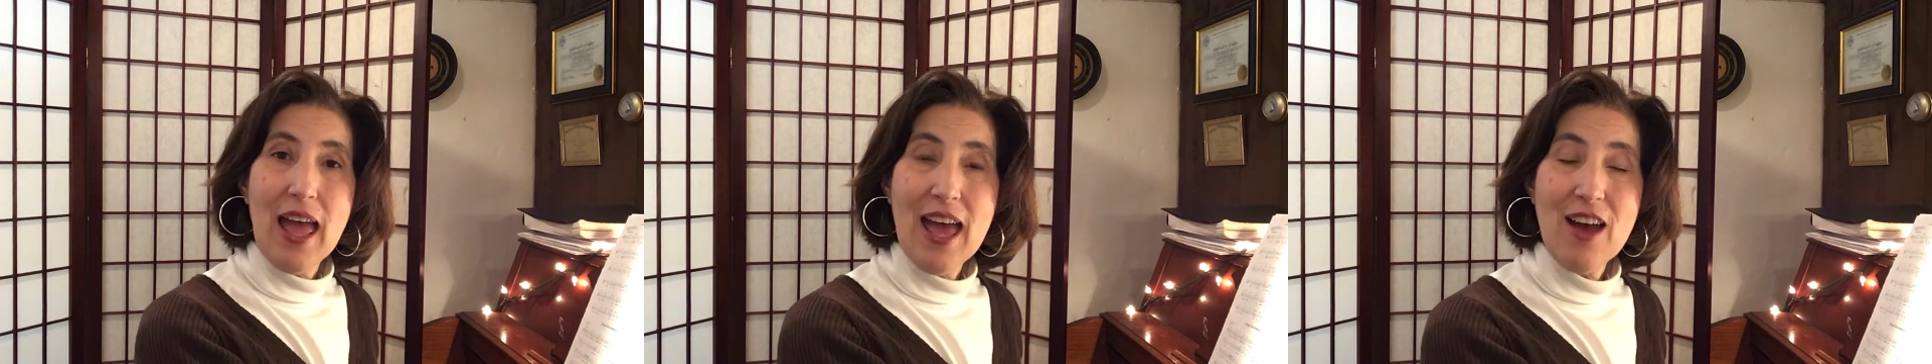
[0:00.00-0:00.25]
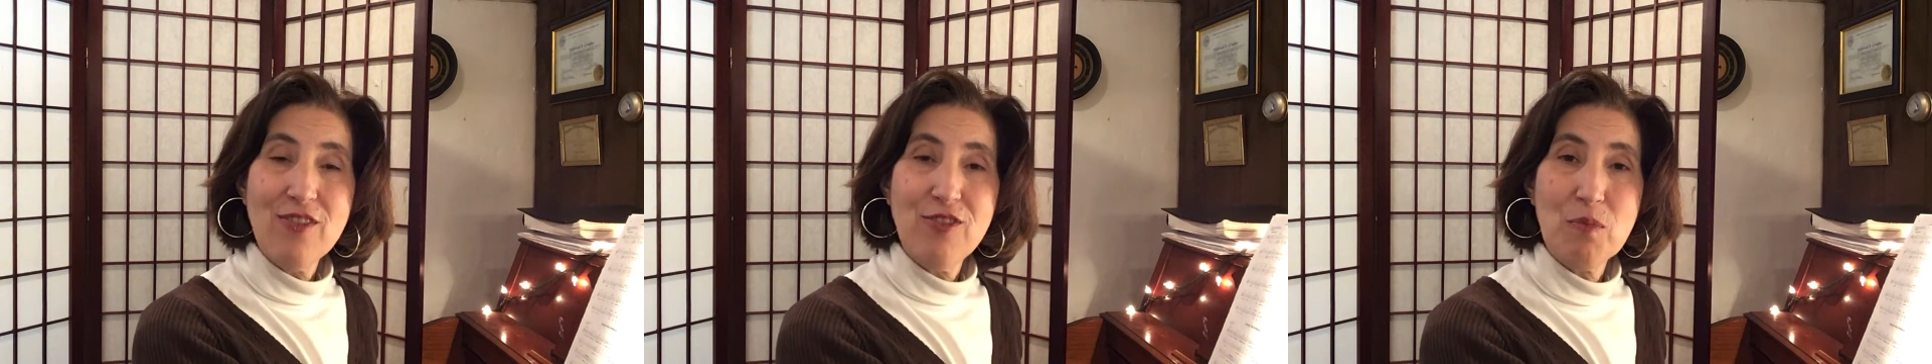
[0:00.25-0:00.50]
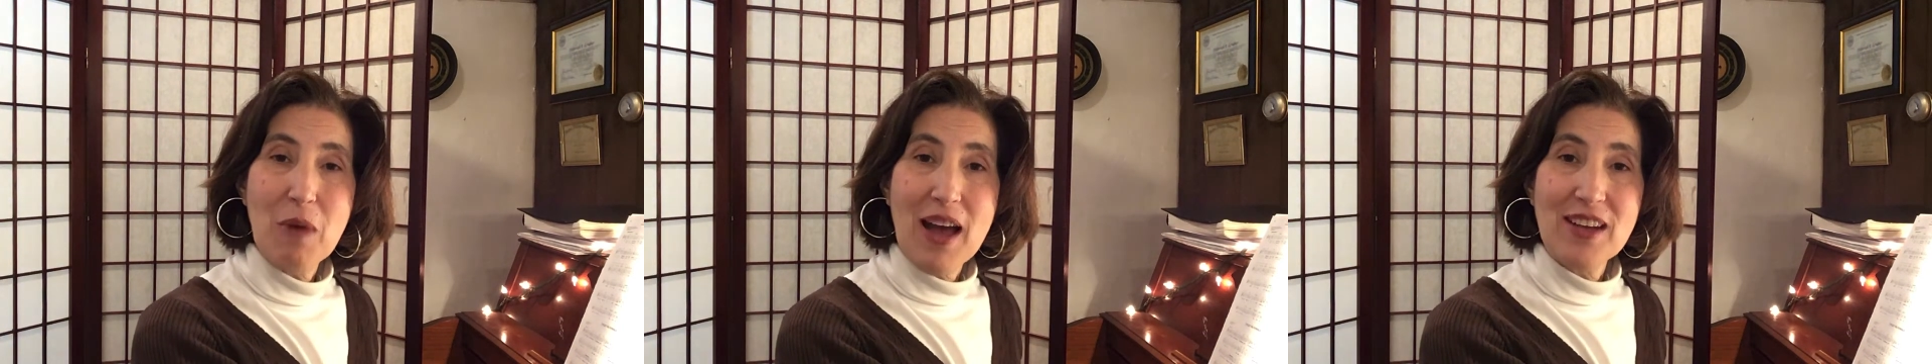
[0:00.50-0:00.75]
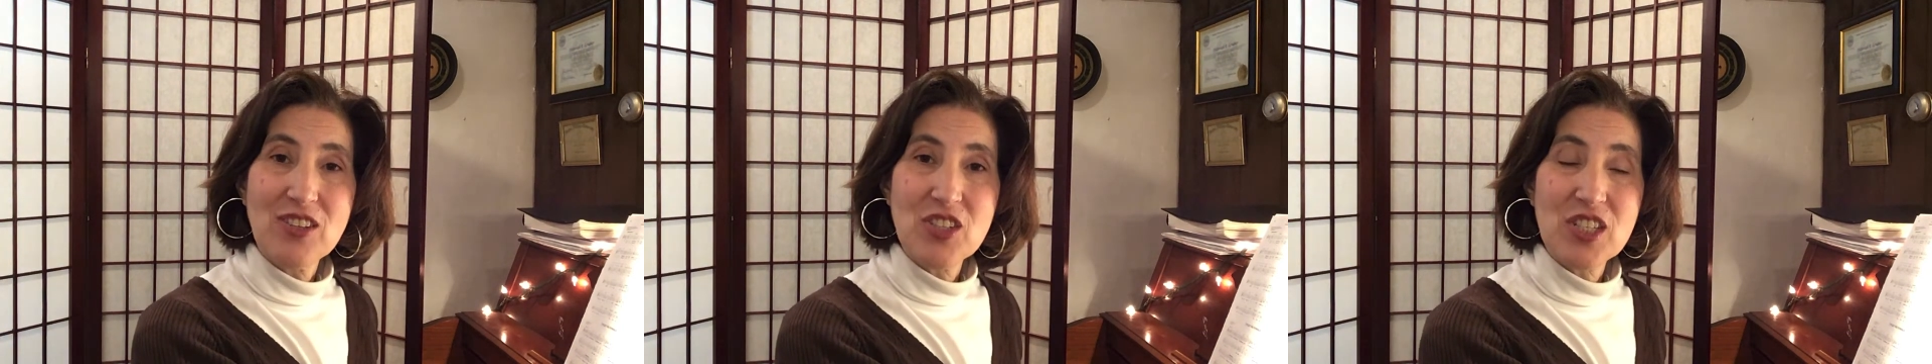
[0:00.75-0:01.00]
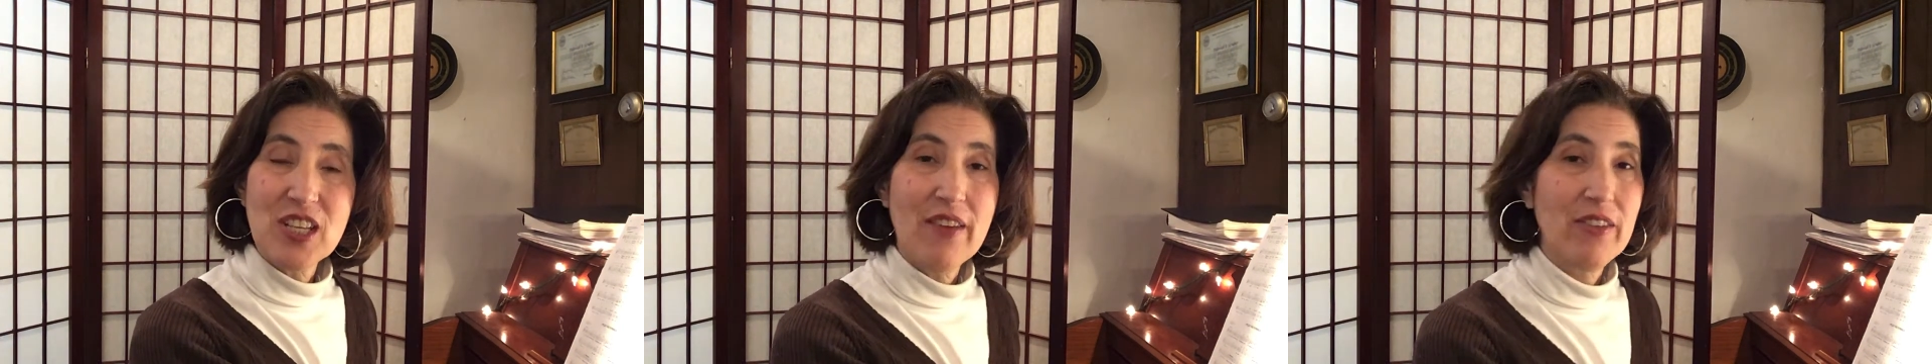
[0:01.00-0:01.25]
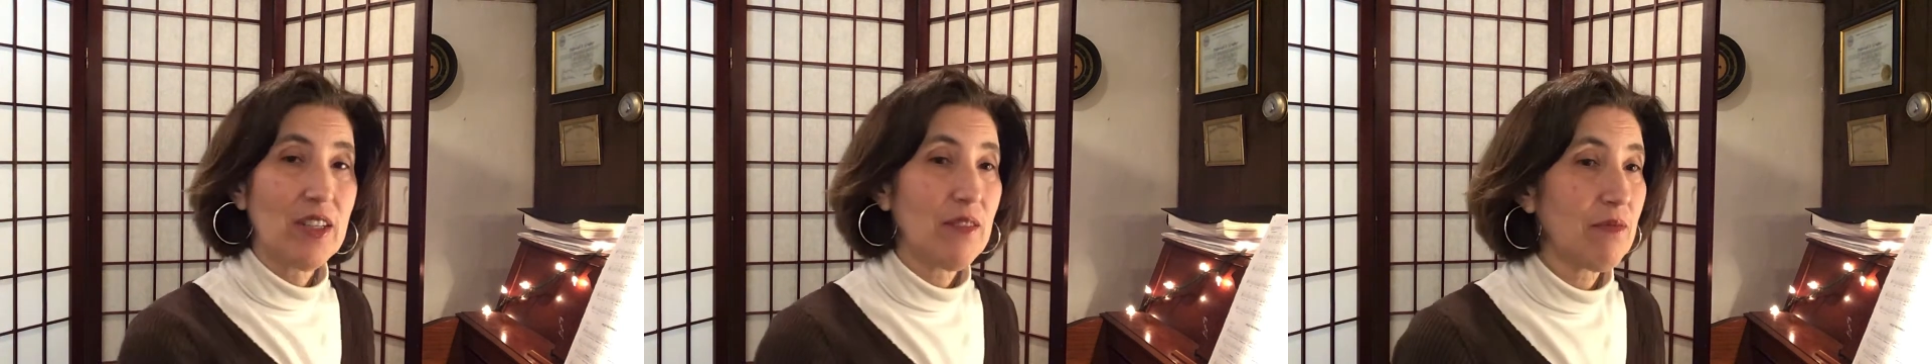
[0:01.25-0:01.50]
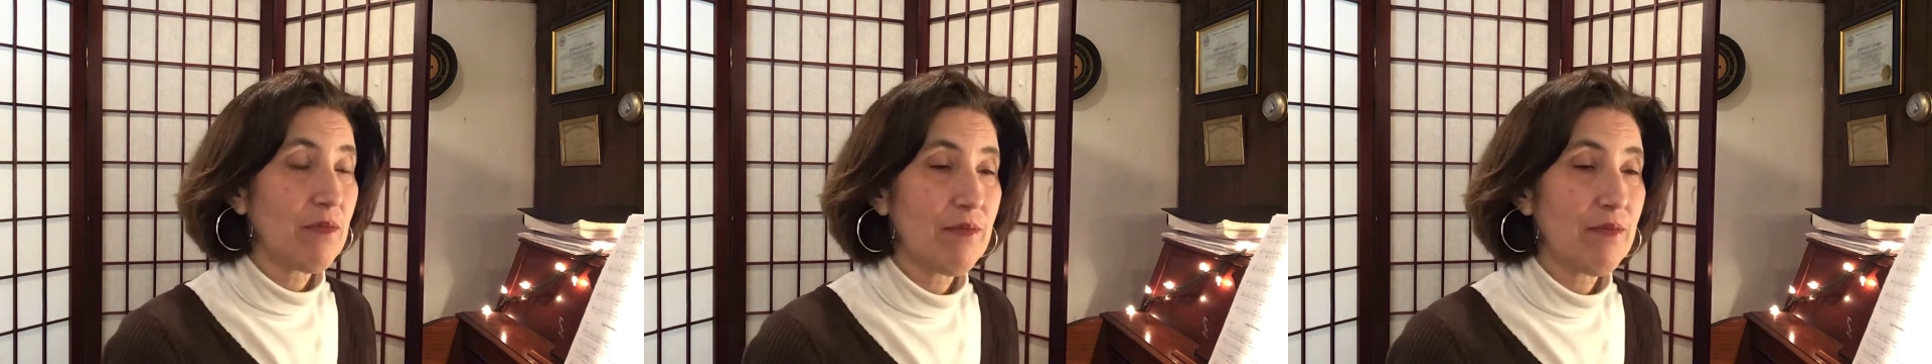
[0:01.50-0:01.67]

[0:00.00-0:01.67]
F minor 7.